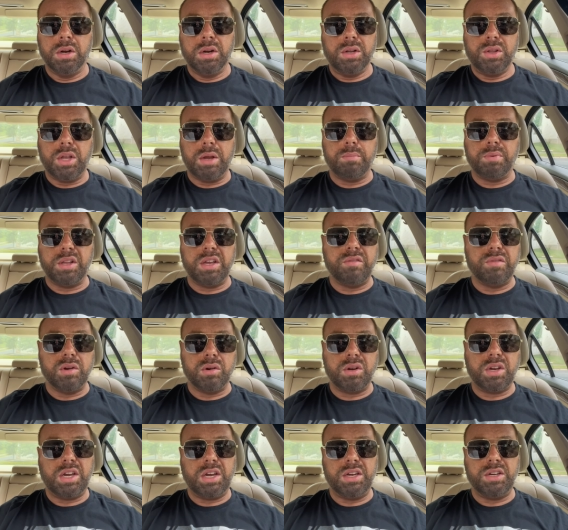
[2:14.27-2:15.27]
They believe they're
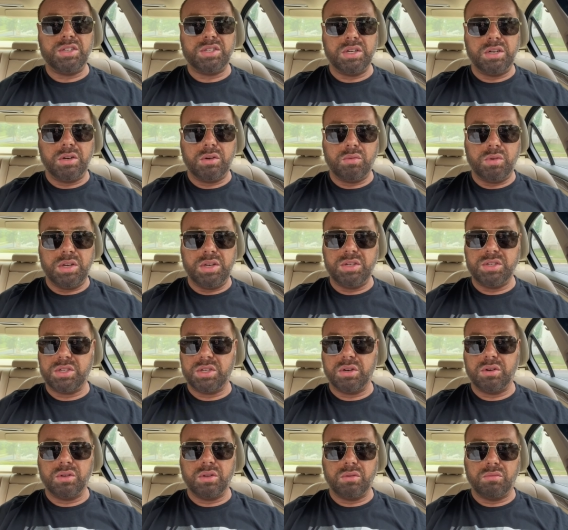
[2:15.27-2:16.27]
kings and queens,
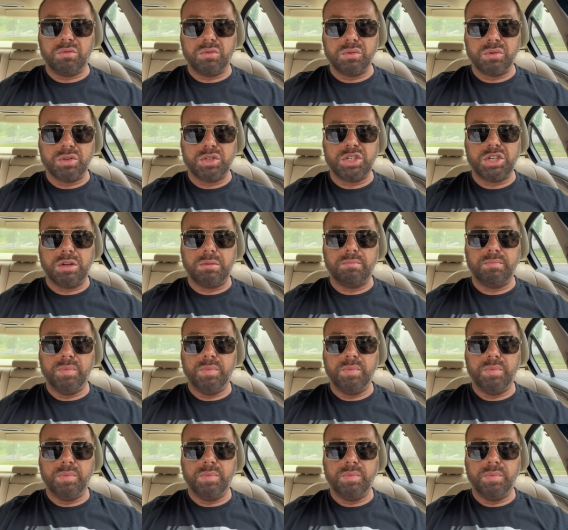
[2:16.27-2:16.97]
they're the rulership,